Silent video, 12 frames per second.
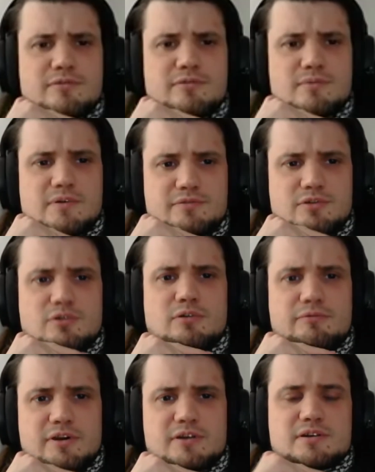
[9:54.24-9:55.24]
if you
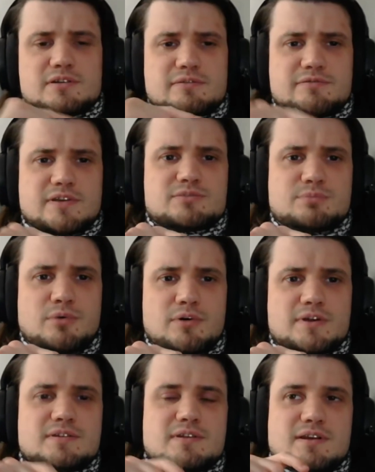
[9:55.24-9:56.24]
configure it a fixed
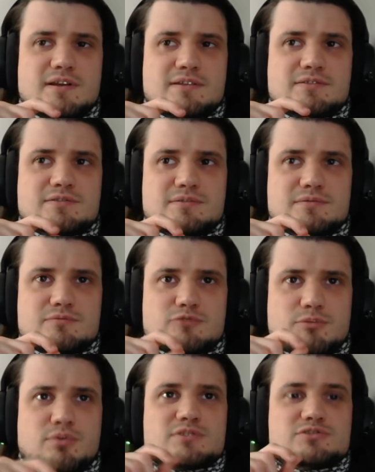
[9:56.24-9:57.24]
point,
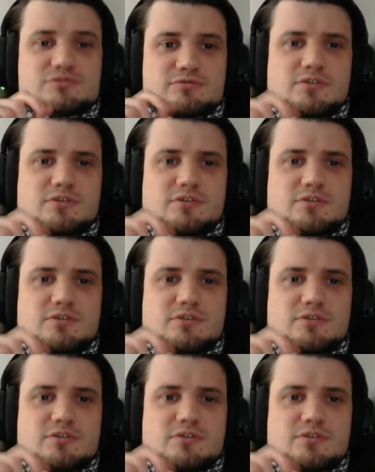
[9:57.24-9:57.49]
reports from